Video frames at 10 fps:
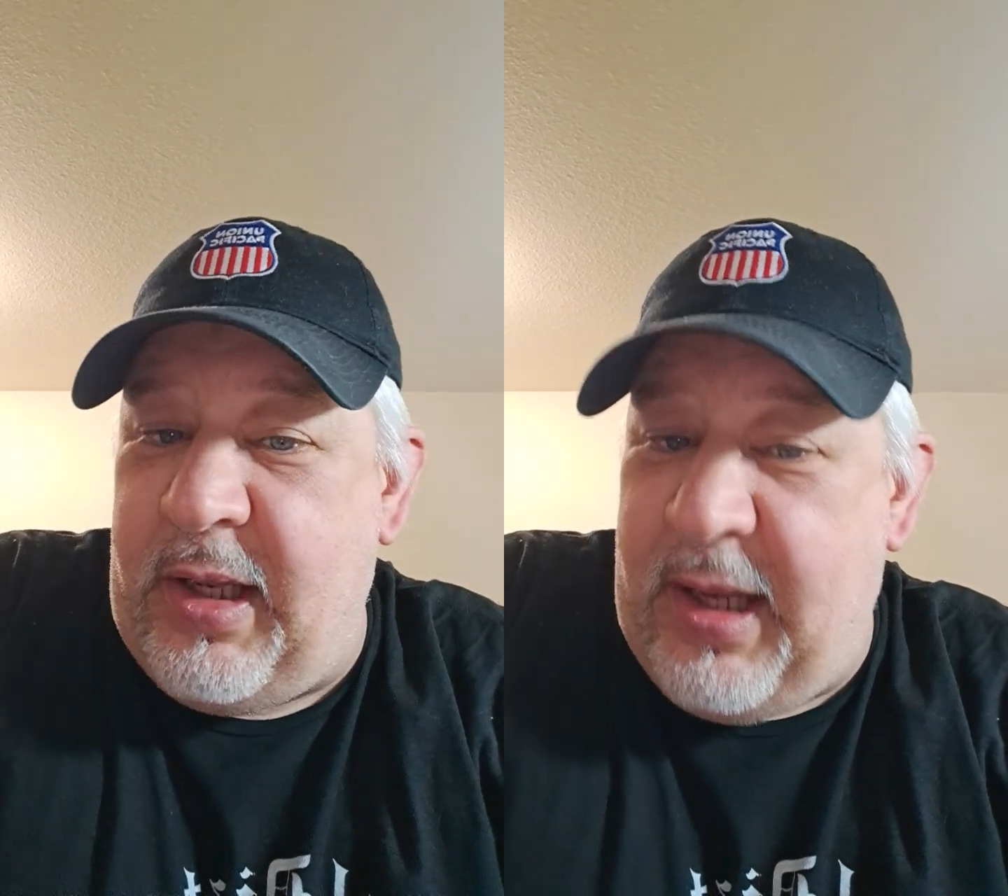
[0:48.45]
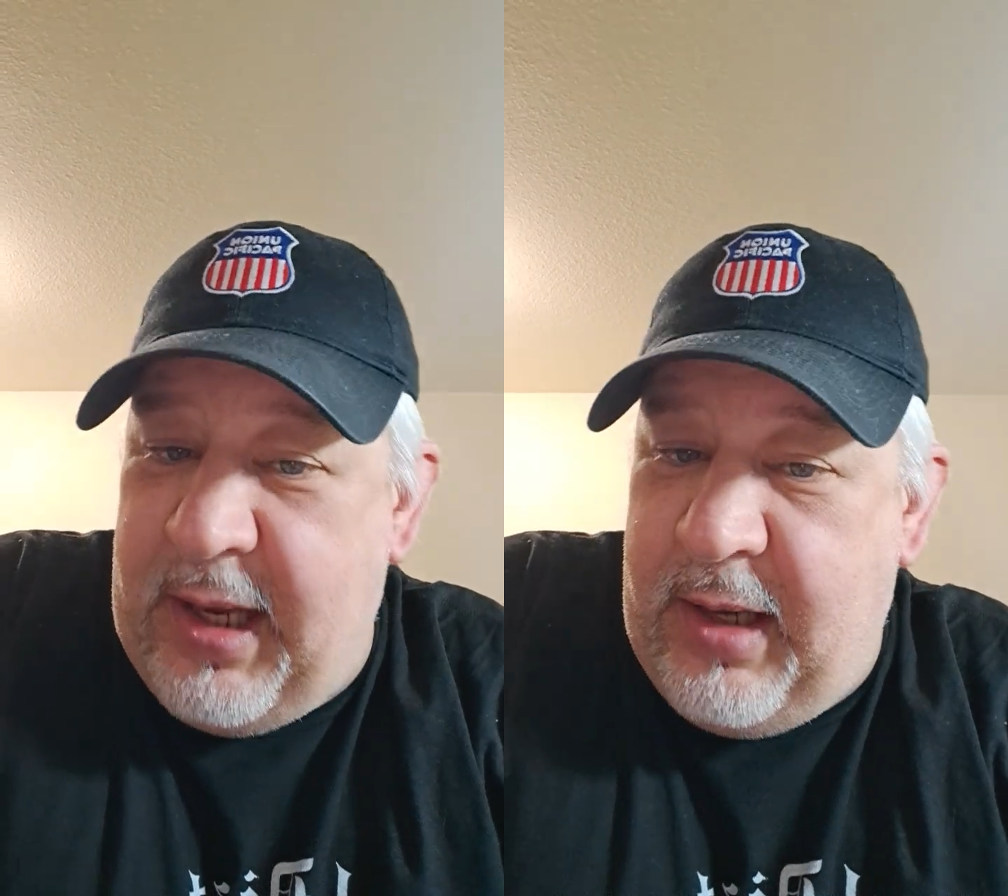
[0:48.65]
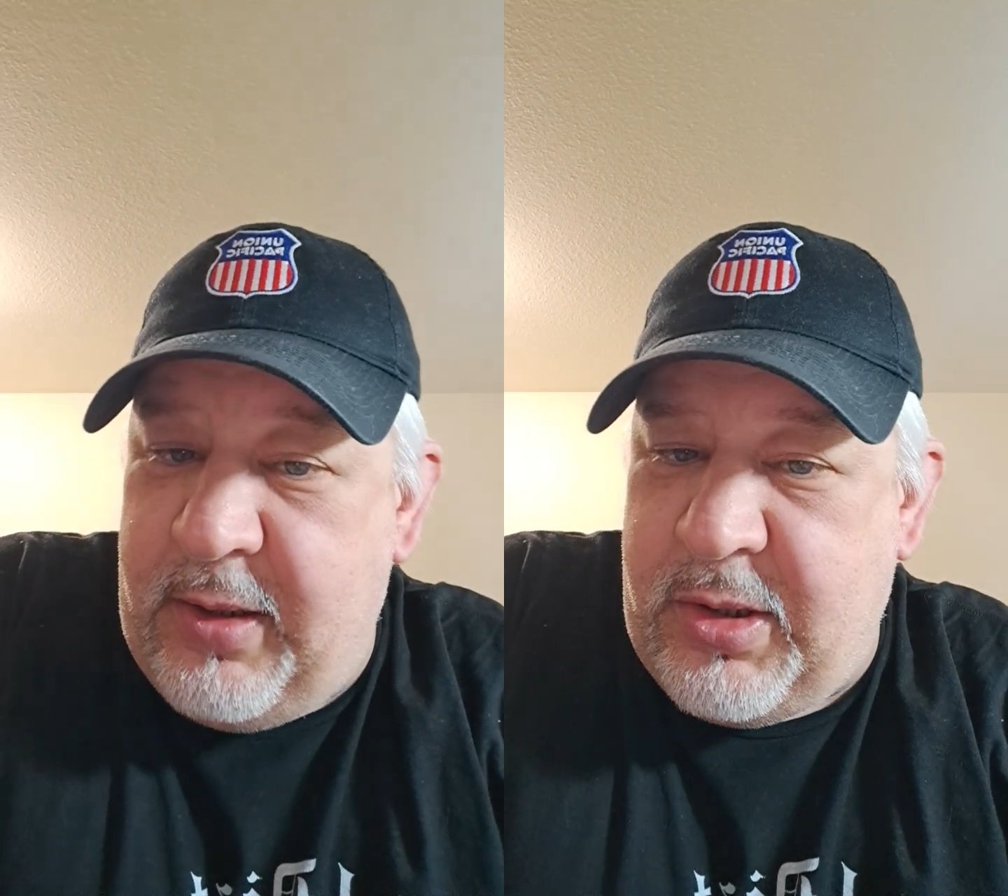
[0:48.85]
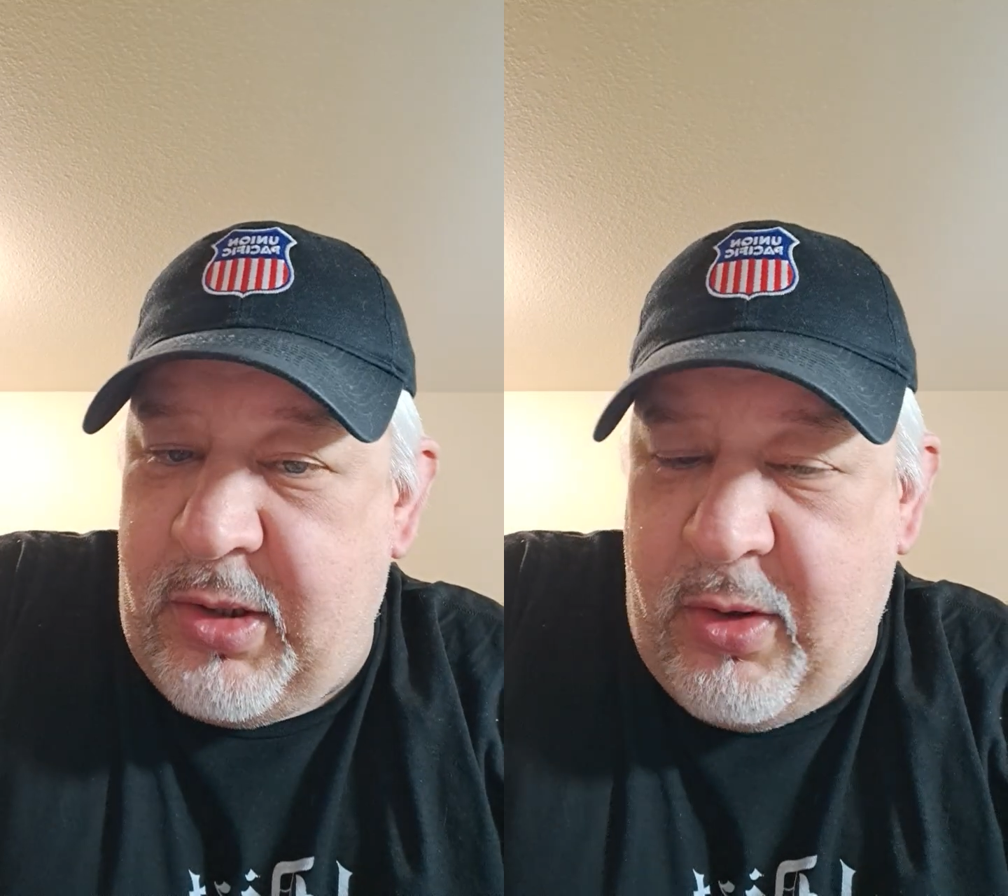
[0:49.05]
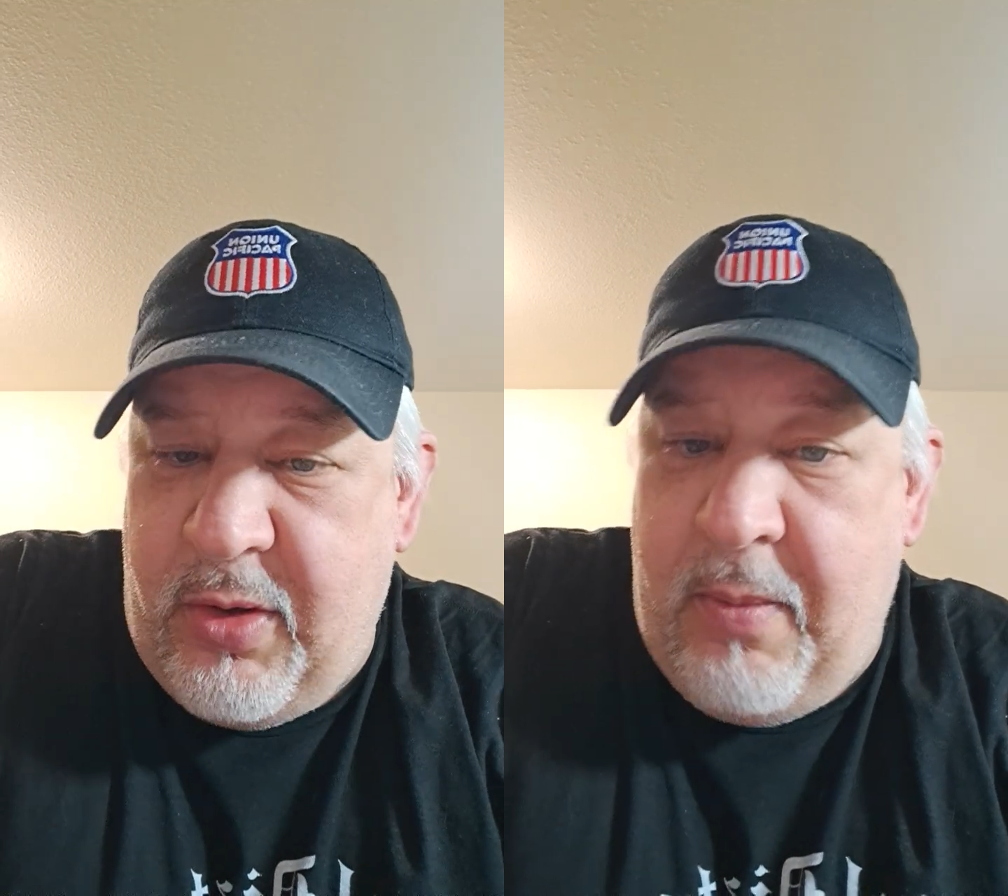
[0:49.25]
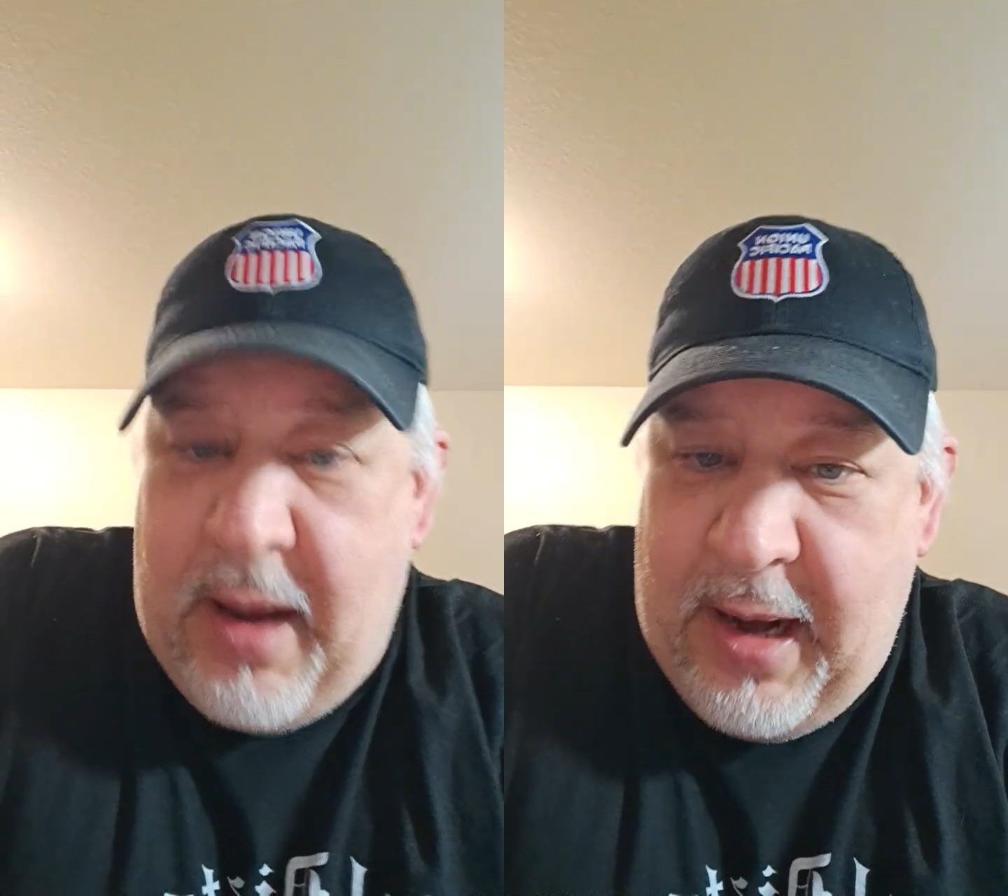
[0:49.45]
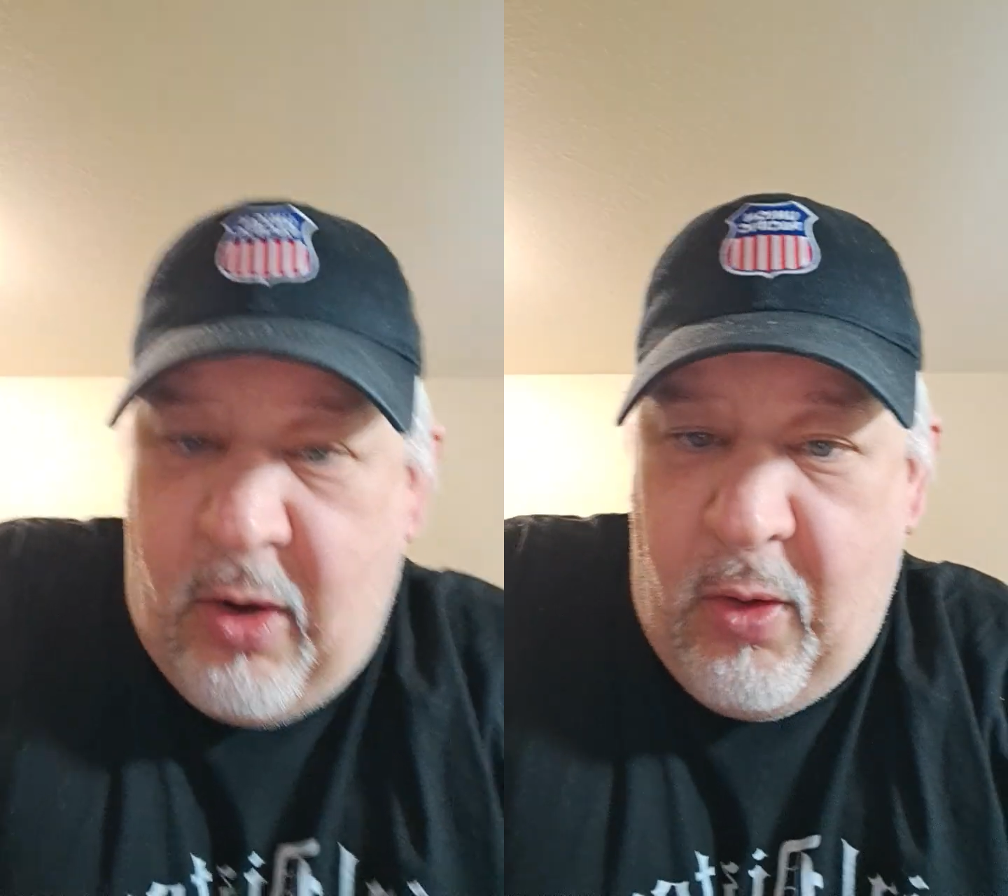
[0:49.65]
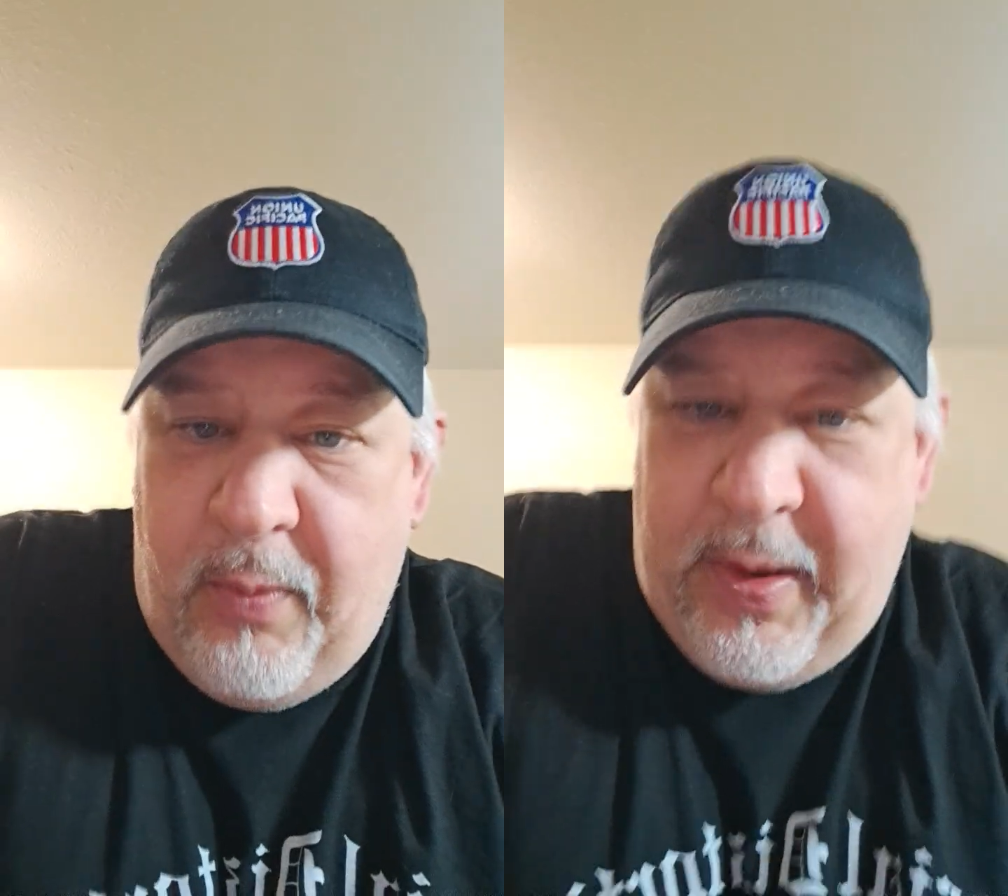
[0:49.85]
link to go to my
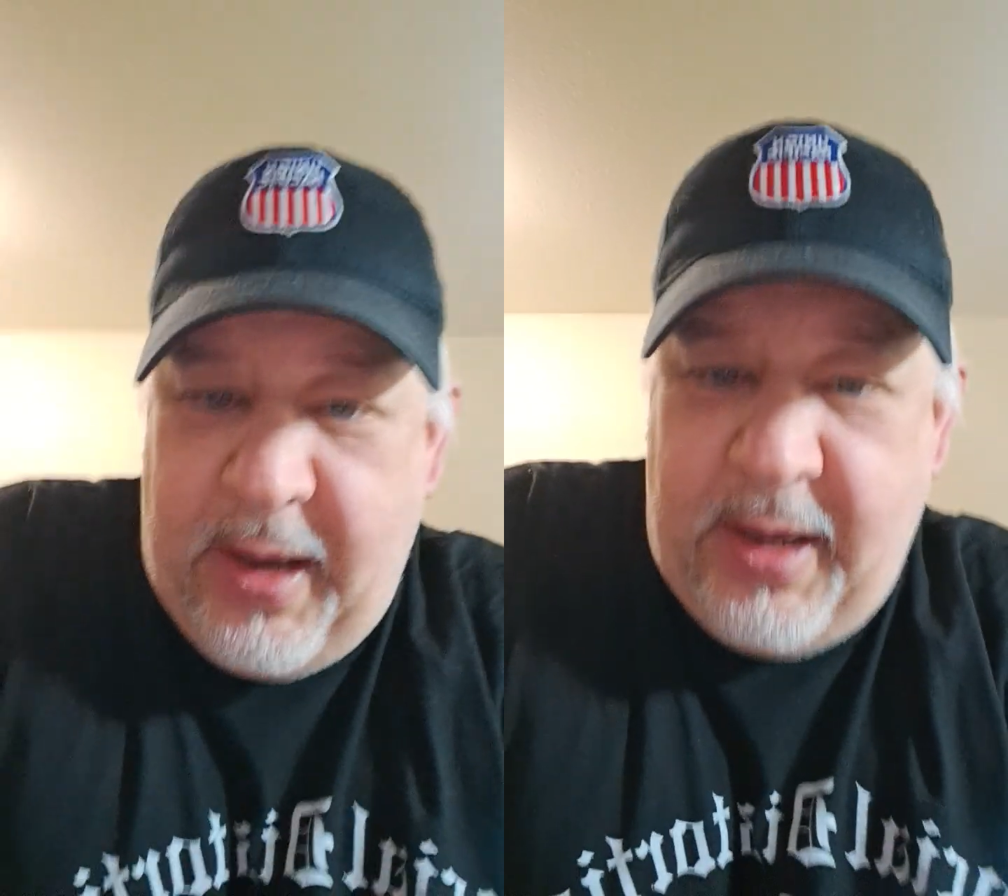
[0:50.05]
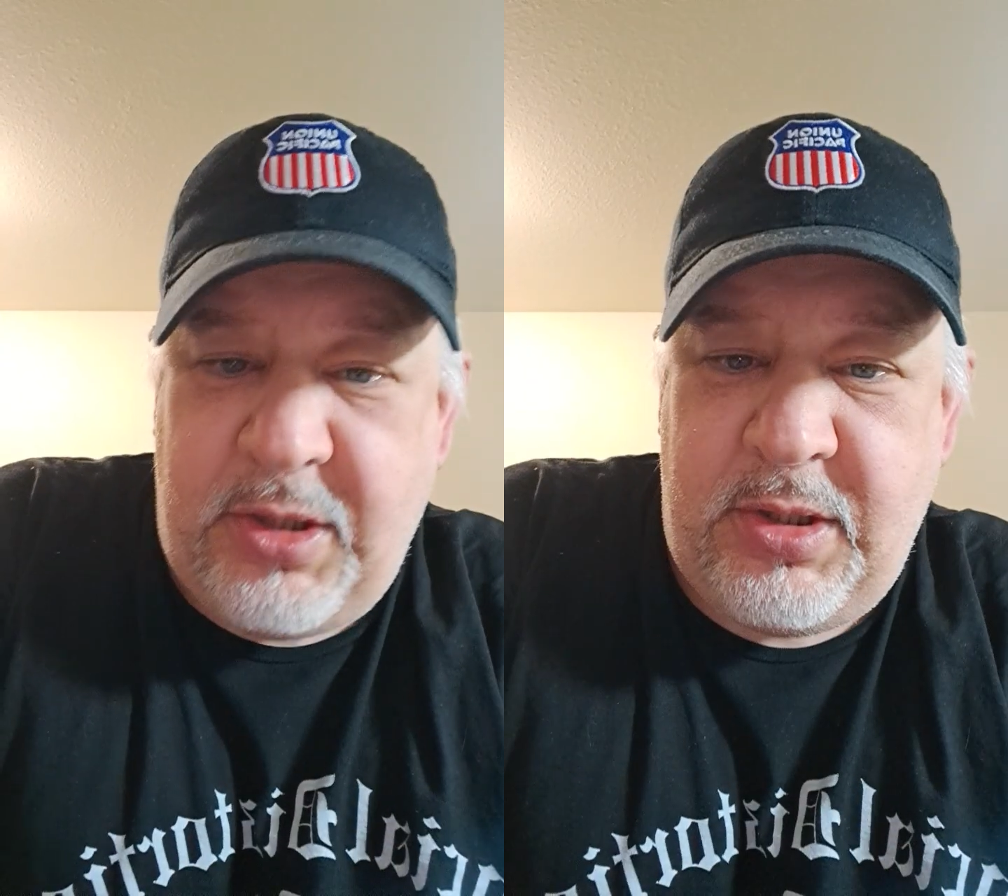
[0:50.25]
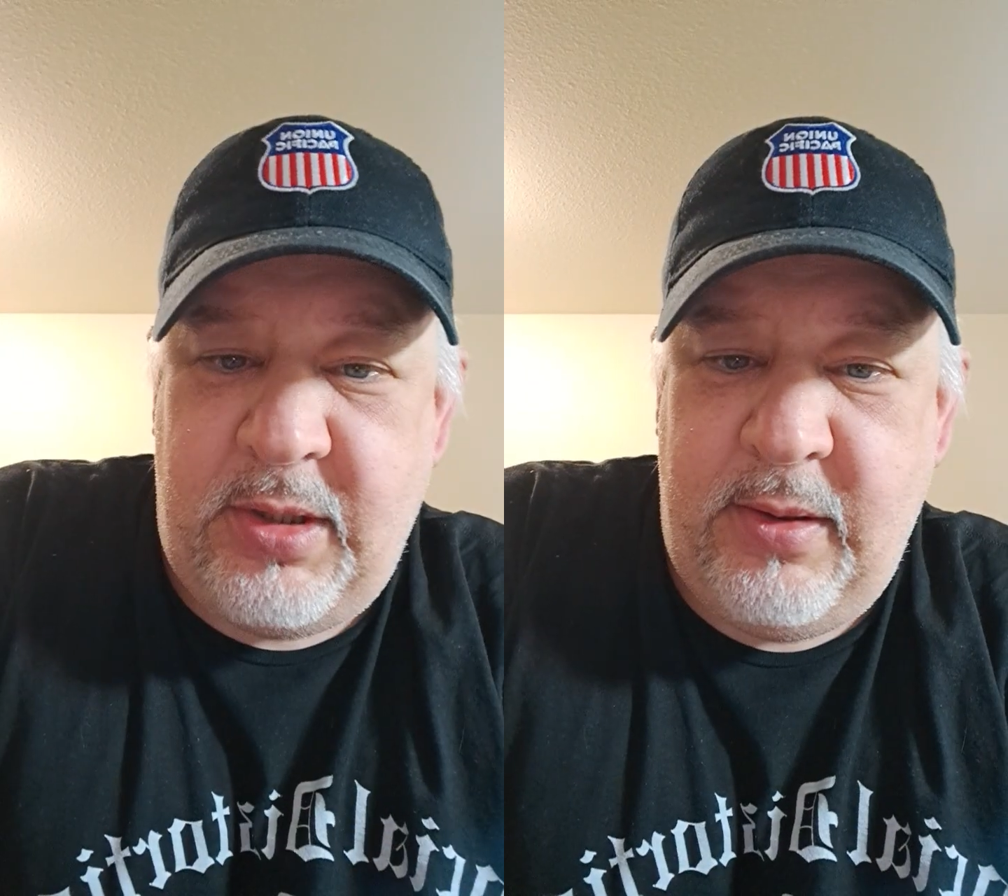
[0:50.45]
homepage,